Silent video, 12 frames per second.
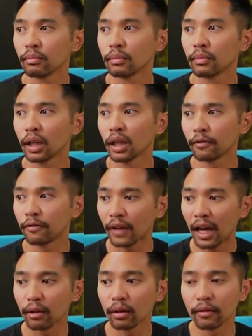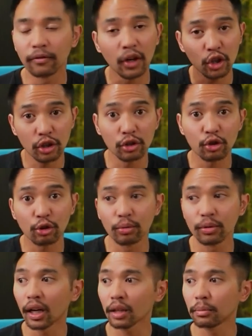and it found the function to
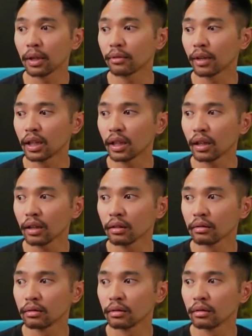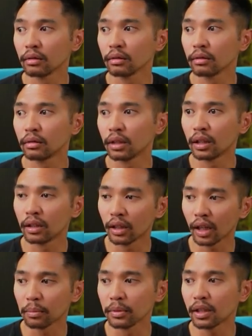document right there, did the
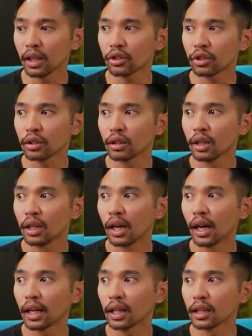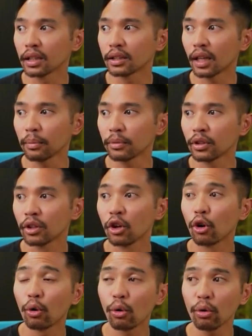documentation, I can accept,
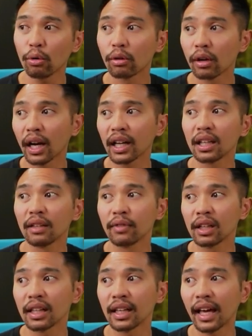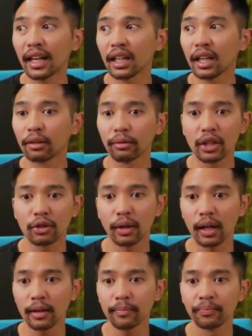or I can even click edit and
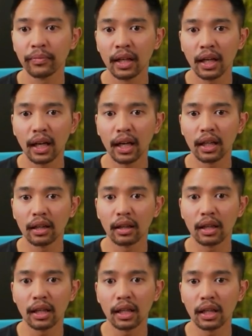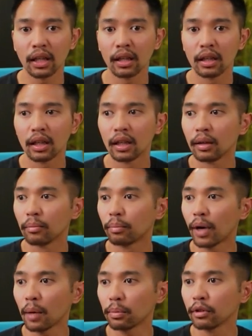retry. And the
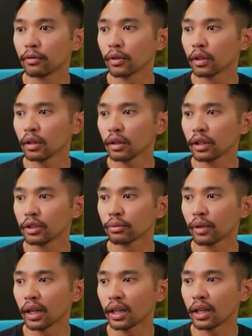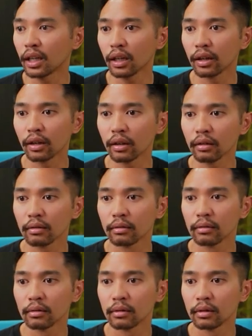popover is right here.
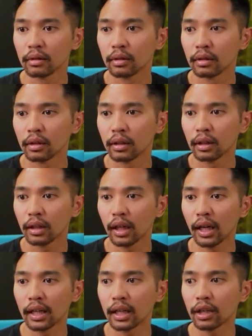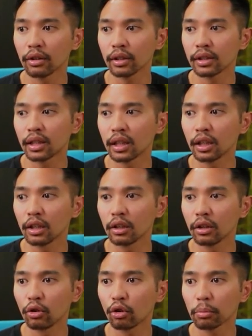And here is the
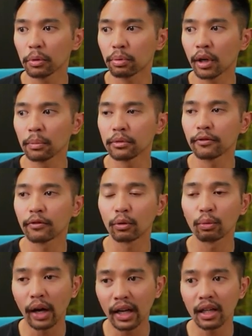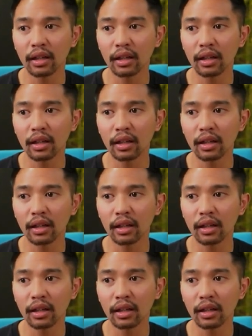normal prompt for writing the